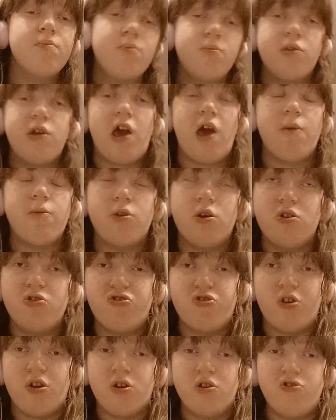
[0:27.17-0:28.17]
but I
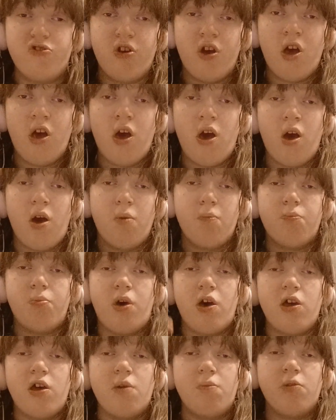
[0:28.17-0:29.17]
have no charge
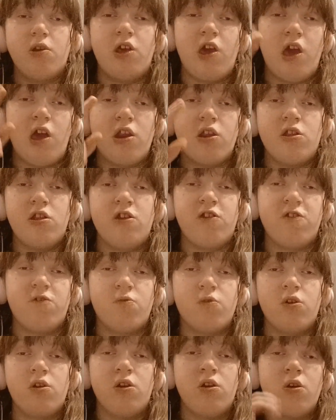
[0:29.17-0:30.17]
why I'm gonna end this
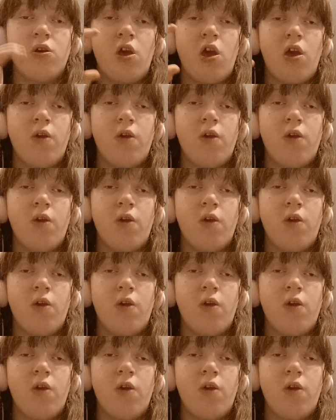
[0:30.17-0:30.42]
video.